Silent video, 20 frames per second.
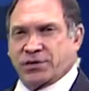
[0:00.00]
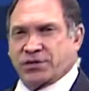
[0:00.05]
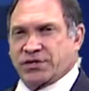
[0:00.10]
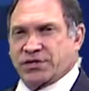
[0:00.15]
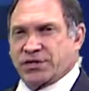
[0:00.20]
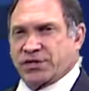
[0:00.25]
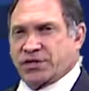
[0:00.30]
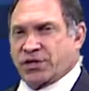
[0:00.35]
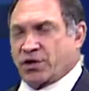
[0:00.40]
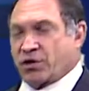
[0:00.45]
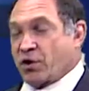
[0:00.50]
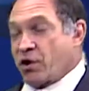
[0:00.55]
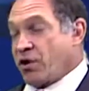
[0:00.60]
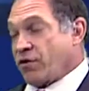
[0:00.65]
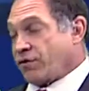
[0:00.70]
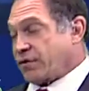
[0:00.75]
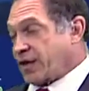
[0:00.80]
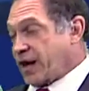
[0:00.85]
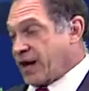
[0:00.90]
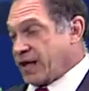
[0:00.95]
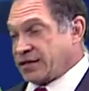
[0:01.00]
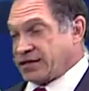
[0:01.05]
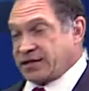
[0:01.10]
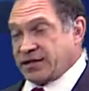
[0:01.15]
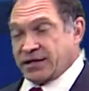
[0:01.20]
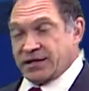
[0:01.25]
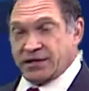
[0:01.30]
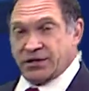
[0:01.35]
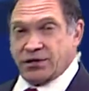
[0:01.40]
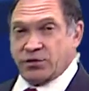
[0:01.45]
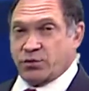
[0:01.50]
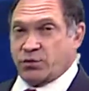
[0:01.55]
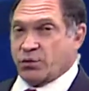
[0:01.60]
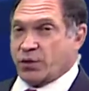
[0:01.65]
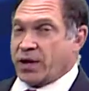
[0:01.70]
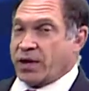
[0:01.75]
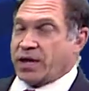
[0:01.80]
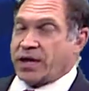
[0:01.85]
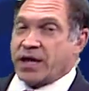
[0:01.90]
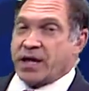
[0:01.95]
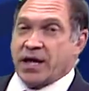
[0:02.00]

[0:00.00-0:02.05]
us in the Gulf. And I'll tell you what,